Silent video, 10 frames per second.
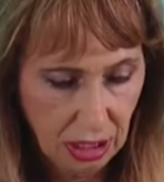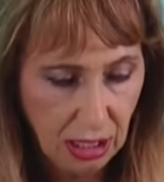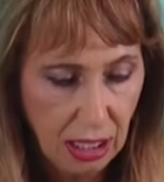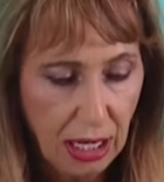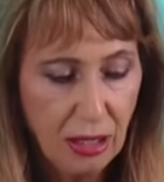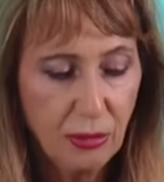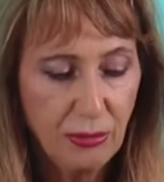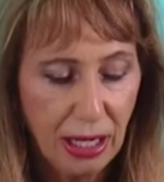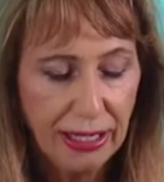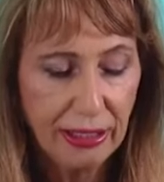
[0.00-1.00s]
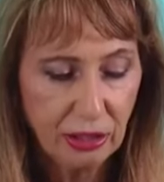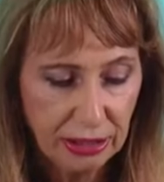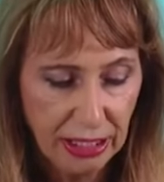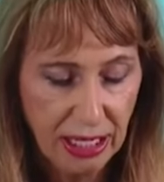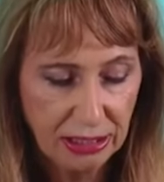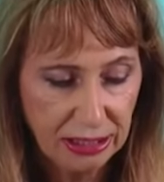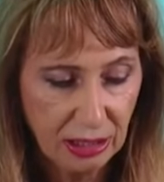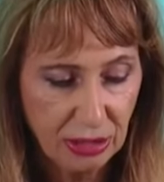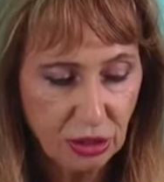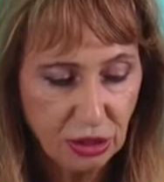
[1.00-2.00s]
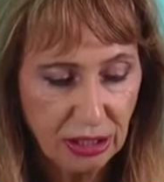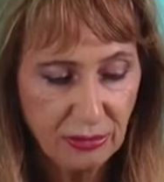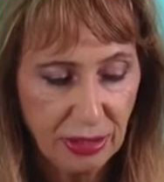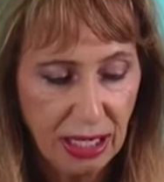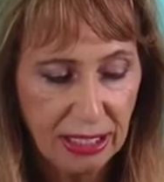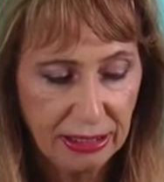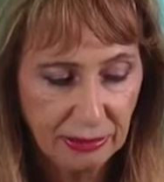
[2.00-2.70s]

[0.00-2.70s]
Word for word: I'm a buyer, yes. I'm interested in buying.